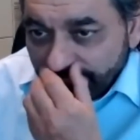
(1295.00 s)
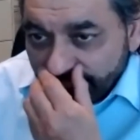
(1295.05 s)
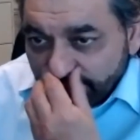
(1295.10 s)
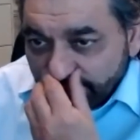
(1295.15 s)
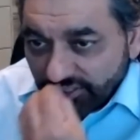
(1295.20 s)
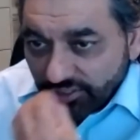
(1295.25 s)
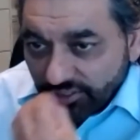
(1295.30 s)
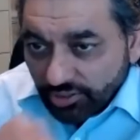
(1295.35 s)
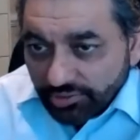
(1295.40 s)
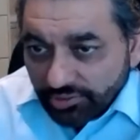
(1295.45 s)

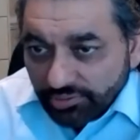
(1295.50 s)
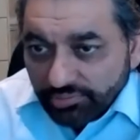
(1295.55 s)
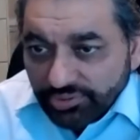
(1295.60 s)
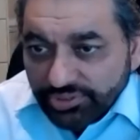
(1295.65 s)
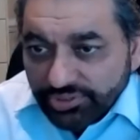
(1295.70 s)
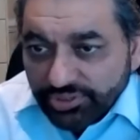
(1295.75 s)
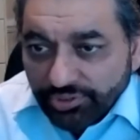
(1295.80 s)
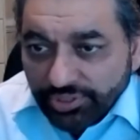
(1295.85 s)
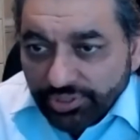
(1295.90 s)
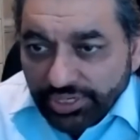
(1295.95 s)
Let's go to
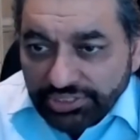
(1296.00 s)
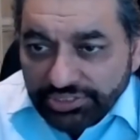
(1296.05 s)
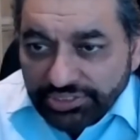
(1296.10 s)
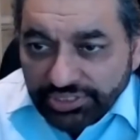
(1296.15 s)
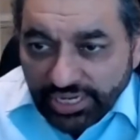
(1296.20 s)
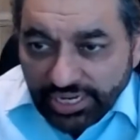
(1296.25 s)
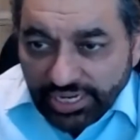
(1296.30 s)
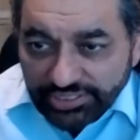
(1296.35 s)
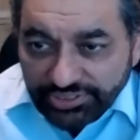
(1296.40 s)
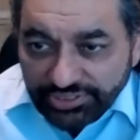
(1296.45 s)
Suresh
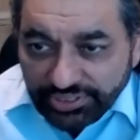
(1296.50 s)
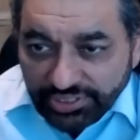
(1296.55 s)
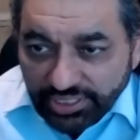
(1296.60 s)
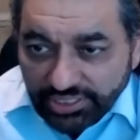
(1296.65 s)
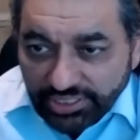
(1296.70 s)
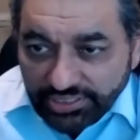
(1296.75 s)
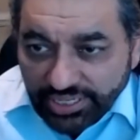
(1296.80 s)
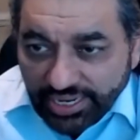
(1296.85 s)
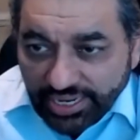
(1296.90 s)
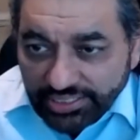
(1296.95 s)
Shastri
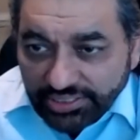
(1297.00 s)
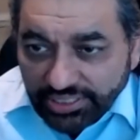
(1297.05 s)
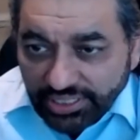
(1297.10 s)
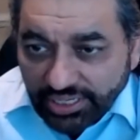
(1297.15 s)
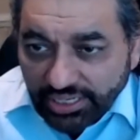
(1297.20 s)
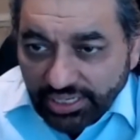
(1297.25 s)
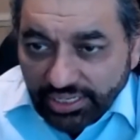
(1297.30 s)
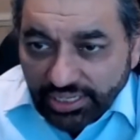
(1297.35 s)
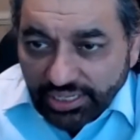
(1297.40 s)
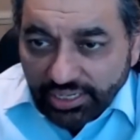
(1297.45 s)
is
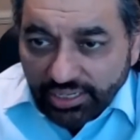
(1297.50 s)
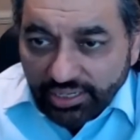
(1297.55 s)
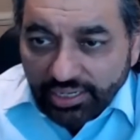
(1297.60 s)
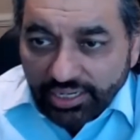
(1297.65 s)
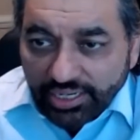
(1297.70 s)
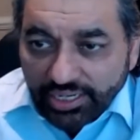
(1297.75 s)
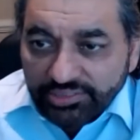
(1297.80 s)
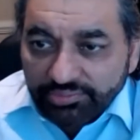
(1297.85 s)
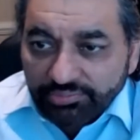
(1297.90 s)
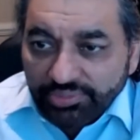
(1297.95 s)
asking how
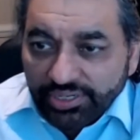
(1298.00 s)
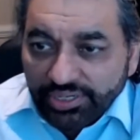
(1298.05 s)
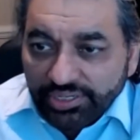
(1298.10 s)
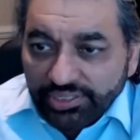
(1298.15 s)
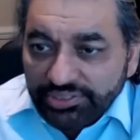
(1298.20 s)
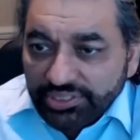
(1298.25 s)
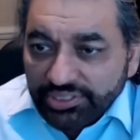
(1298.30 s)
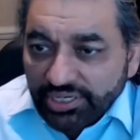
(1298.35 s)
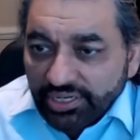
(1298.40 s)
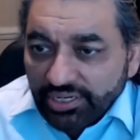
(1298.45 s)
Lakshmi and
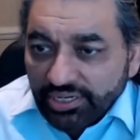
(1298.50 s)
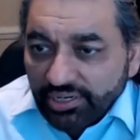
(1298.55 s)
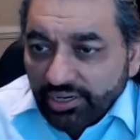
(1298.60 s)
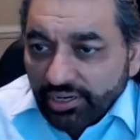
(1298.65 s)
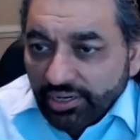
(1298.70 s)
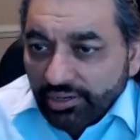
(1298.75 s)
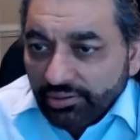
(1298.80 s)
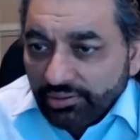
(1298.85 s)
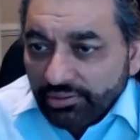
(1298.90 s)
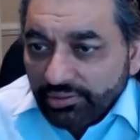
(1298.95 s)
Shekhar
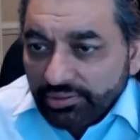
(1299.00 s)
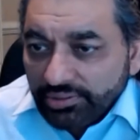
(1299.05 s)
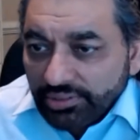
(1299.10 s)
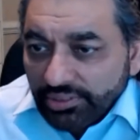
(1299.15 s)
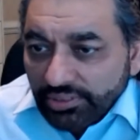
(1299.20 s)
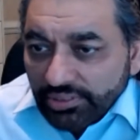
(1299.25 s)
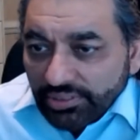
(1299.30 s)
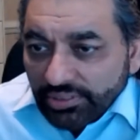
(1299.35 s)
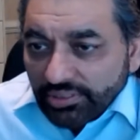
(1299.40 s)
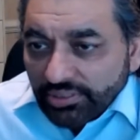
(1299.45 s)
Garu,
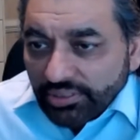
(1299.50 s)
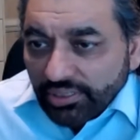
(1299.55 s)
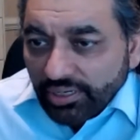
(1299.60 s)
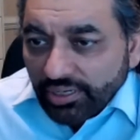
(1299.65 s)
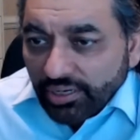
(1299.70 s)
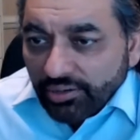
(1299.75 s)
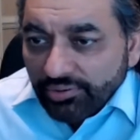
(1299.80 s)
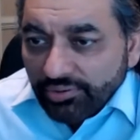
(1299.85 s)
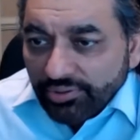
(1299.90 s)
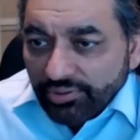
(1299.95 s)

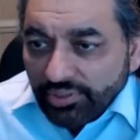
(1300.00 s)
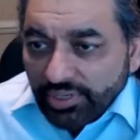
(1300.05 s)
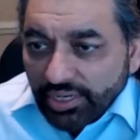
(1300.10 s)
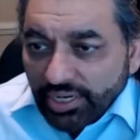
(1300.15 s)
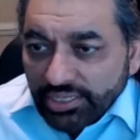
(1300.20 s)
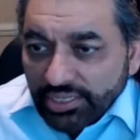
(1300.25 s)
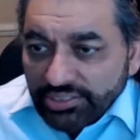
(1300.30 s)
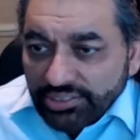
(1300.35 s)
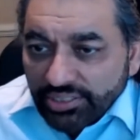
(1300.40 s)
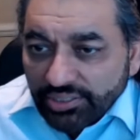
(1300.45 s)
how you
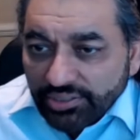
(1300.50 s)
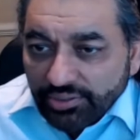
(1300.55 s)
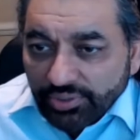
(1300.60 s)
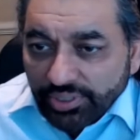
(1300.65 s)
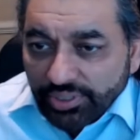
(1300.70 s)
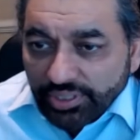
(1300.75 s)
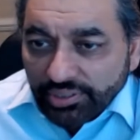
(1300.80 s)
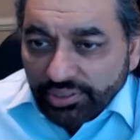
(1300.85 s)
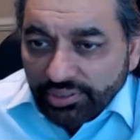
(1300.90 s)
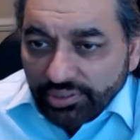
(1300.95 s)
guys are
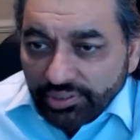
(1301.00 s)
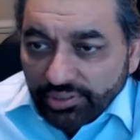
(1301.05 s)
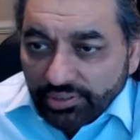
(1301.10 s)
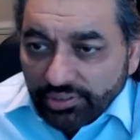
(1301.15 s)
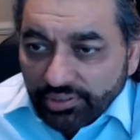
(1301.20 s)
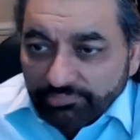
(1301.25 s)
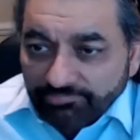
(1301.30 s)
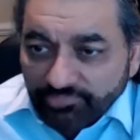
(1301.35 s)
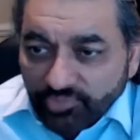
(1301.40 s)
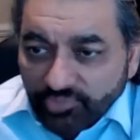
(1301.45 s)
doing good.
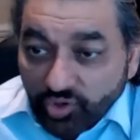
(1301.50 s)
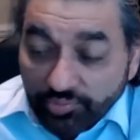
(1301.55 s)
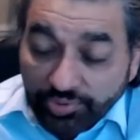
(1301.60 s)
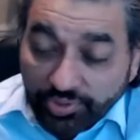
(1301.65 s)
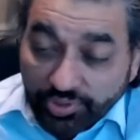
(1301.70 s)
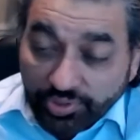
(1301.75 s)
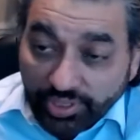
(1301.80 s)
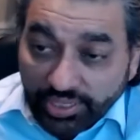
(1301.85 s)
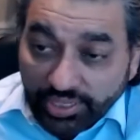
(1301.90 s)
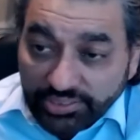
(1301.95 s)
Hope
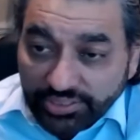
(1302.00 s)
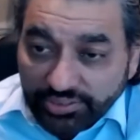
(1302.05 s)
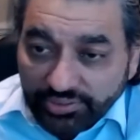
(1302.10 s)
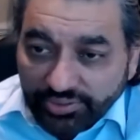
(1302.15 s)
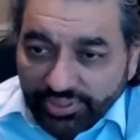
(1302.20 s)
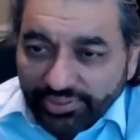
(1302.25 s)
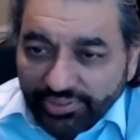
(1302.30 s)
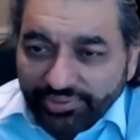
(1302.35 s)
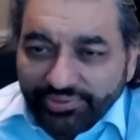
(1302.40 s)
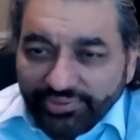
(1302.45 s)
you guys are
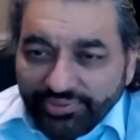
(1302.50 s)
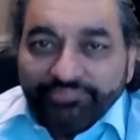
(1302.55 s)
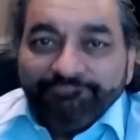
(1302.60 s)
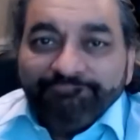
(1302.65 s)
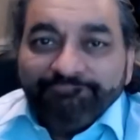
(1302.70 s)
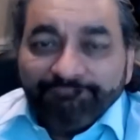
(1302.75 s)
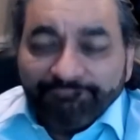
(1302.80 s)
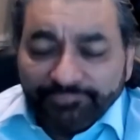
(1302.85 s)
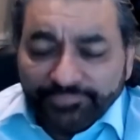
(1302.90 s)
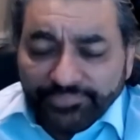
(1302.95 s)
doing good.
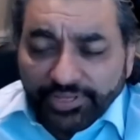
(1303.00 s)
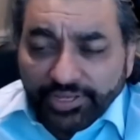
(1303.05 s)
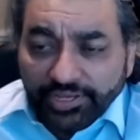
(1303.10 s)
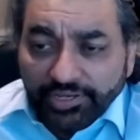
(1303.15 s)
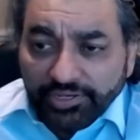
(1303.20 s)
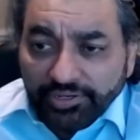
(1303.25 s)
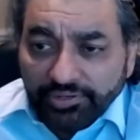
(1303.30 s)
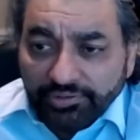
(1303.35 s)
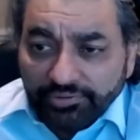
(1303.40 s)
Thank you.